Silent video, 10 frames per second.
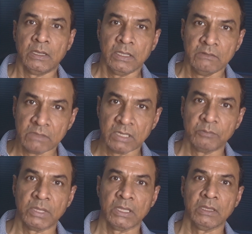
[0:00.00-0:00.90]
Even in
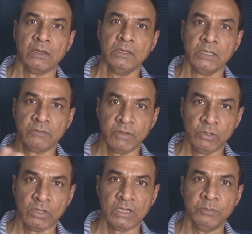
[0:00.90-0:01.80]
my earlier
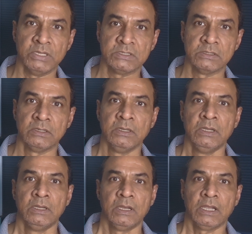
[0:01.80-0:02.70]
video, I had mentioned,
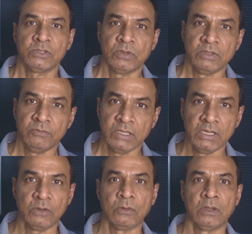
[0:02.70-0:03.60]
actually, we
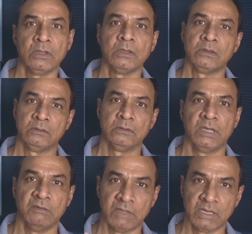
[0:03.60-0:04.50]
need to run a
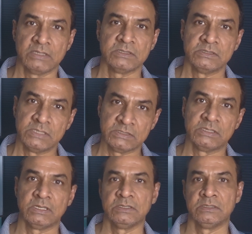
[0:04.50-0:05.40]
awareness and
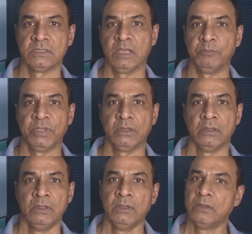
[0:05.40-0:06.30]
sensitization campaign
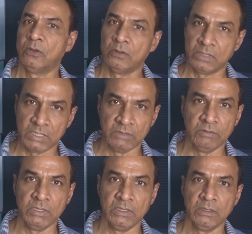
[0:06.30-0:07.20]
on
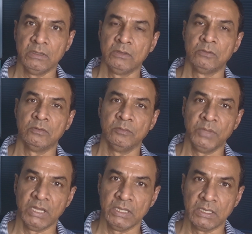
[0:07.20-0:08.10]
TV,
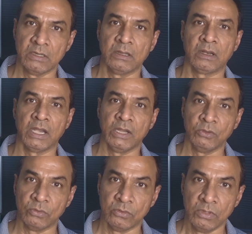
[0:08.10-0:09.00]
media,
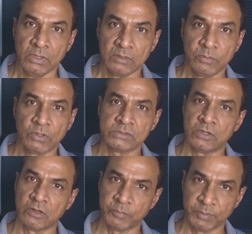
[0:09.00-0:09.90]
radio, because a
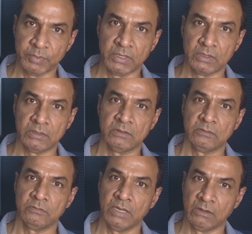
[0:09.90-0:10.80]
lot of people
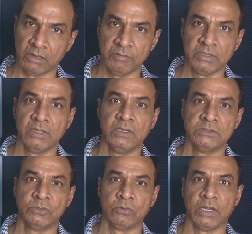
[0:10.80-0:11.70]
while driving they
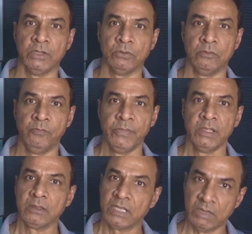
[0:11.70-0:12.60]
listen to radio.
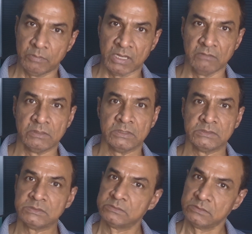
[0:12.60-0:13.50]
Cab
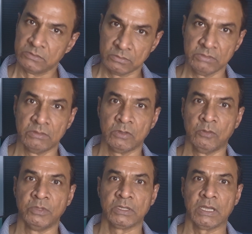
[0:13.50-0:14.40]
drivers, even
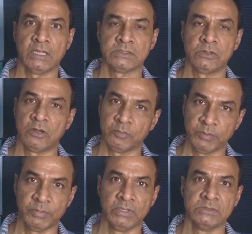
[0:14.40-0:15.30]
normal cars. A lot of
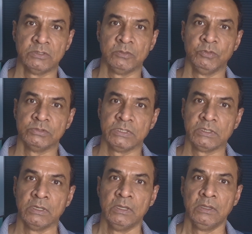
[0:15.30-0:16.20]
people listen to music
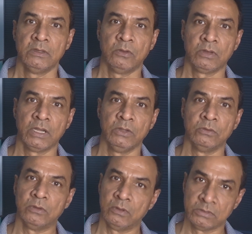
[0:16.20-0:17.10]
on
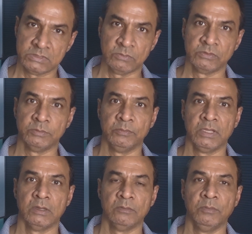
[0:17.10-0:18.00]
radio on some of
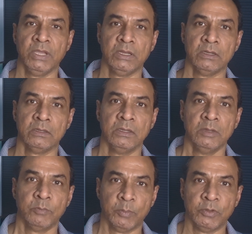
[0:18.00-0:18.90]
the main
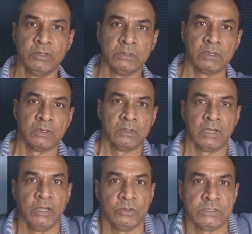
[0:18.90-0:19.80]
popular
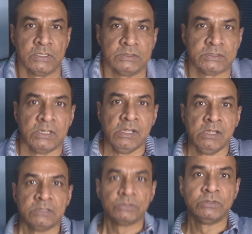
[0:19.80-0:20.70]
radio channels.
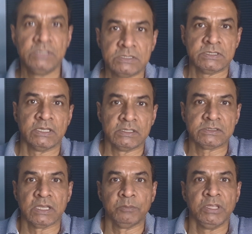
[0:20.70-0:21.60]
So these channels
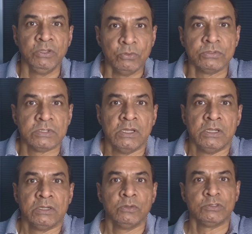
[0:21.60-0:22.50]
can be used
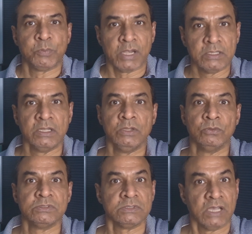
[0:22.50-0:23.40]
to spread the
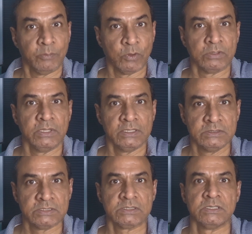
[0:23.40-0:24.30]
news about the
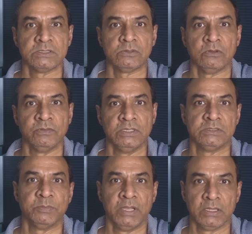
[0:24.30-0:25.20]
existence of
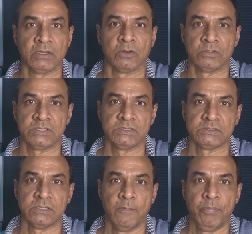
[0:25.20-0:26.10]
these Pelican crossings